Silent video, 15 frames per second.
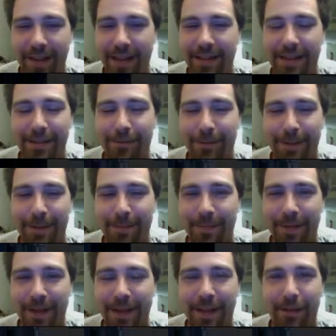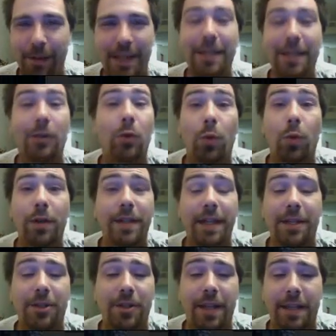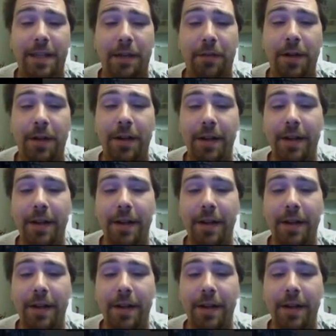That's the worst thing. That's like the worst exercise ever.